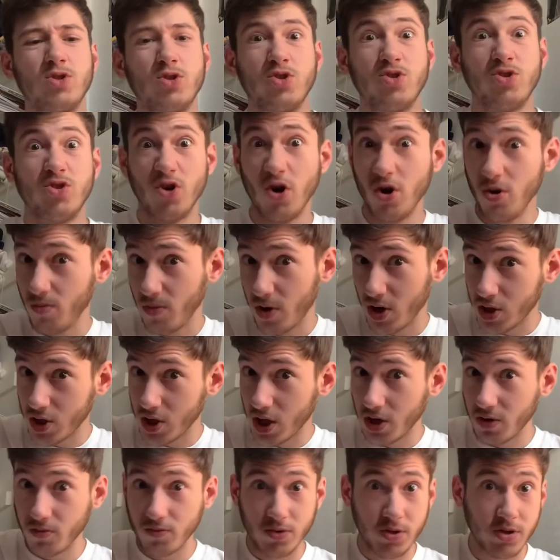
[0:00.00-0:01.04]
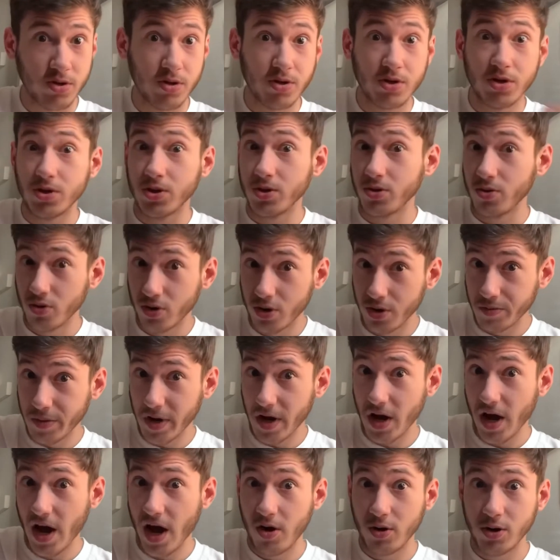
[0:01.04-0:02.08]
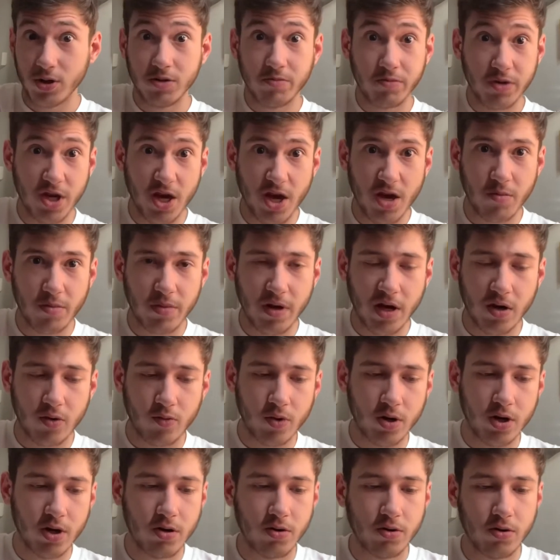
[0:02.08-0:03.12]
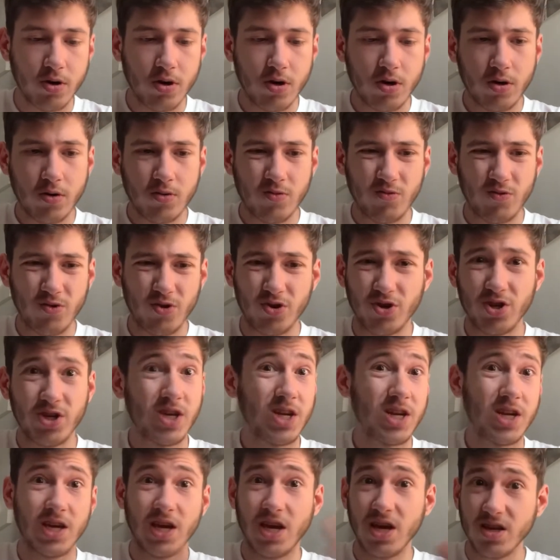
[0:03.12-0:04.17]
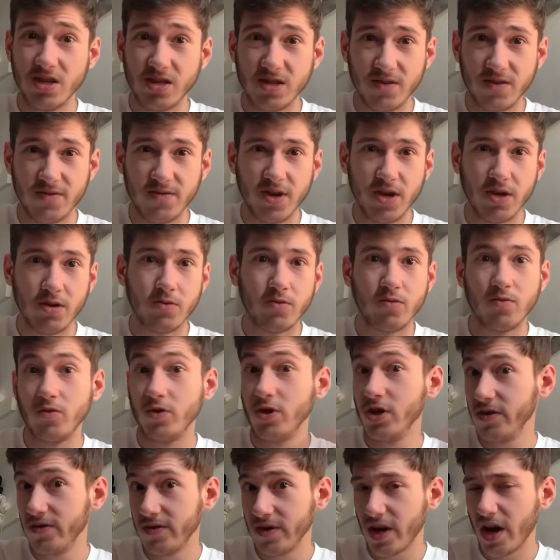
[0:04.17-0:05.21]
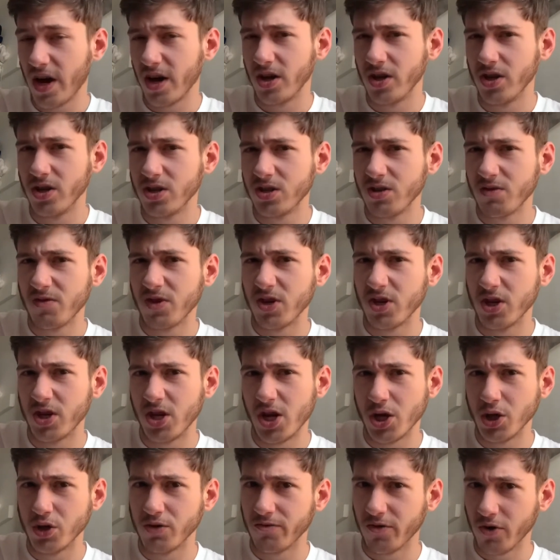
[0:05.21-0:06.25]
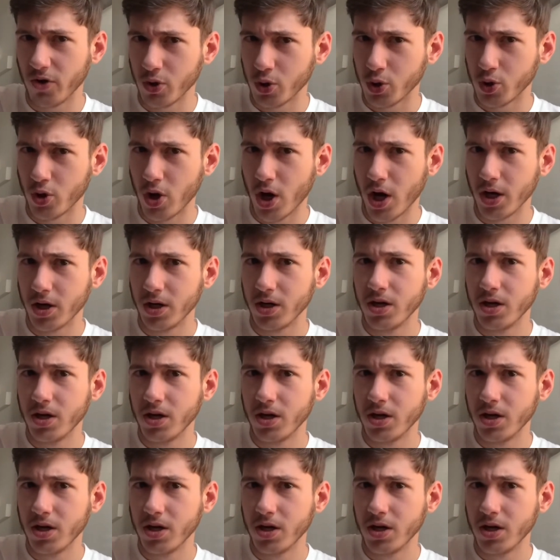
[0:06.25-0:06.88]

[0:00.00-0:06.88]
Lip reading: so much like we're going to learn about how she became Black Widow. We're only getting hints of it. We even got hints of it in Age of Ultron,